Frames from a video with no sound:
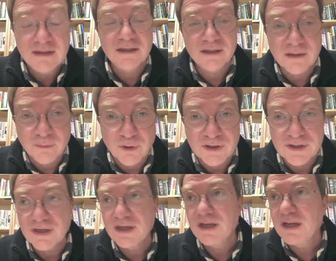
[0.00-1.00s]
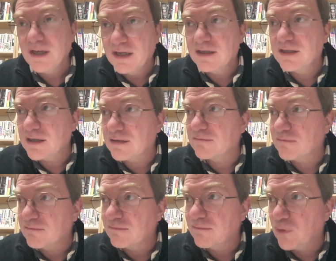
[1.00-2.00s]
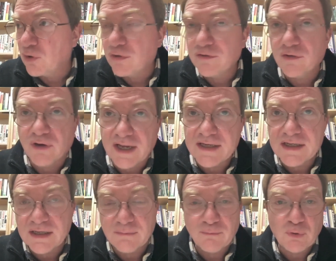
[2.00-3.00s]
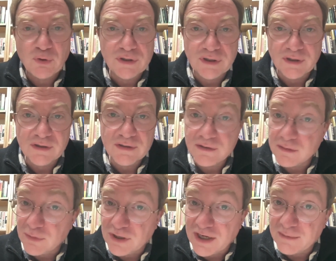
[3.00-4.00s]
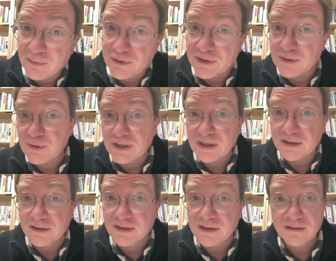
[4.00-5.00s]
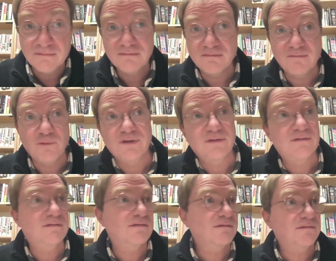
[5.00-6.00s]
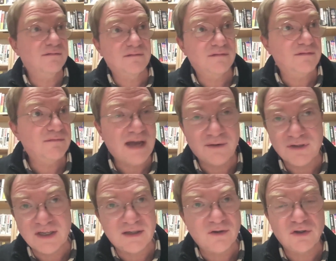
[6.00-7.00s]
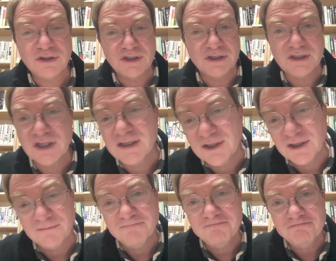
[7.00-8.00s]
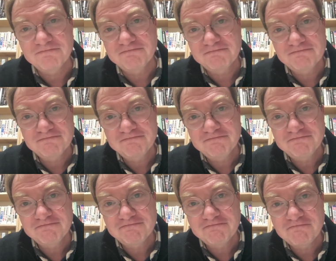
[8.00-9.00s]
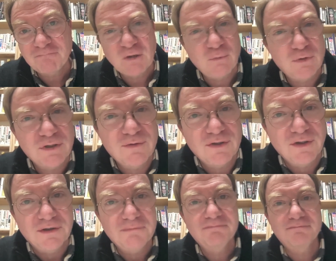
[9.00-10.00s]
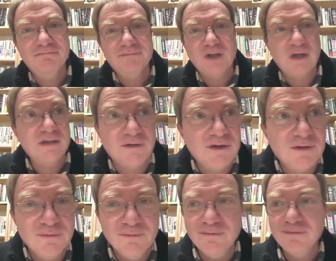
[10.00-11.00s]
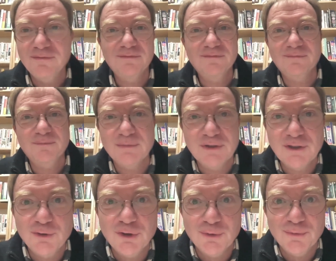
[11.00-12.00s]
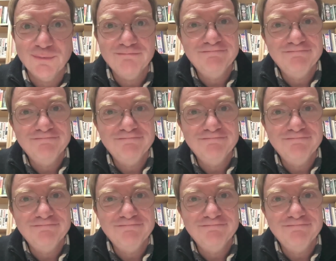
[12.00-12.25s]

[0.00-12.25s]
In other words, is it more or less important to be able to speak English with how technology is changing? What do you think? I don't know. Maybe you do.